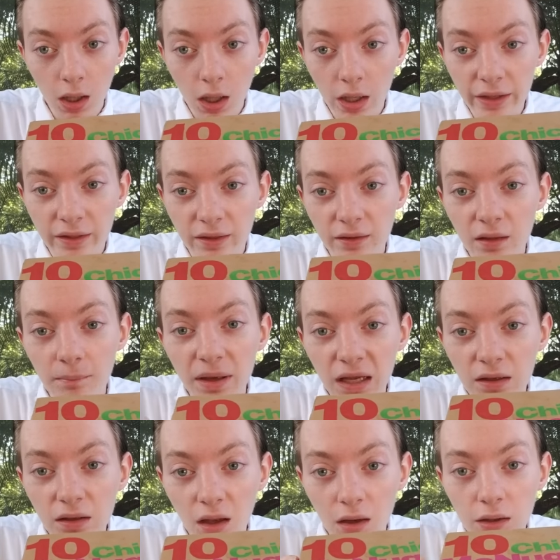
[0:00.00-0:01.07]
it's in the
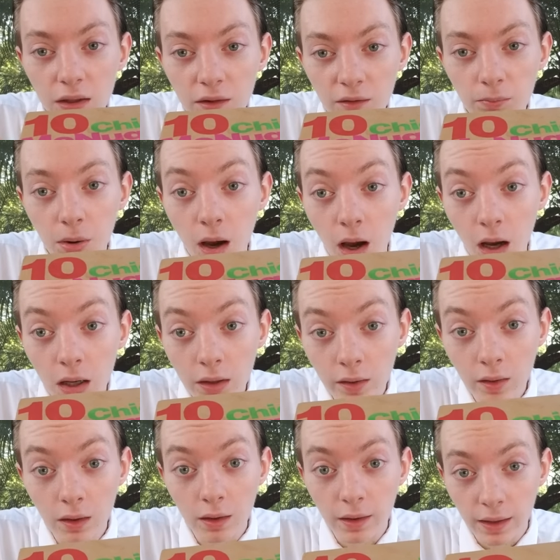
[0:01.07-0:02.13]
McNuggets
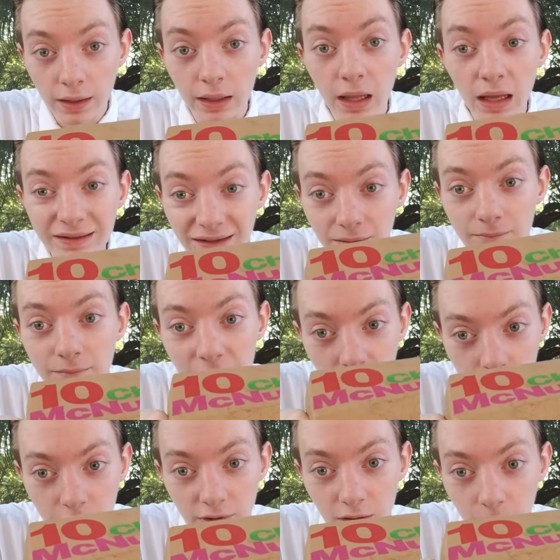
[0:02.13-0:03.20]
box and not the
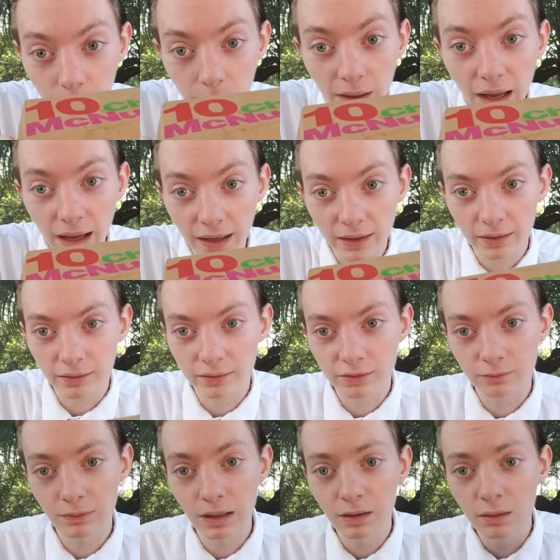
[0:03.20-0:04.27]
McRib package.
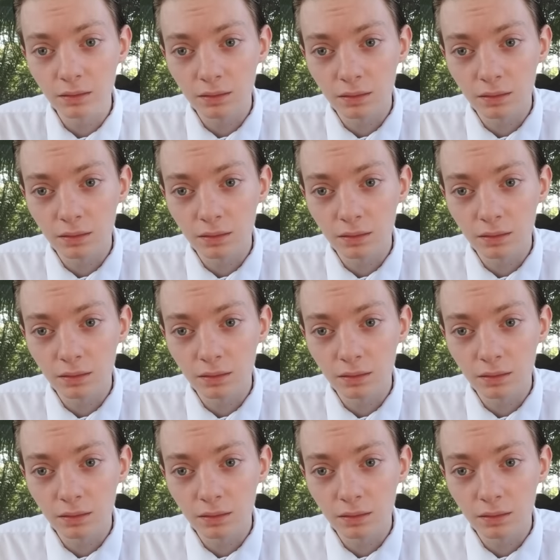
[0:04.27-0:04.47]
Well,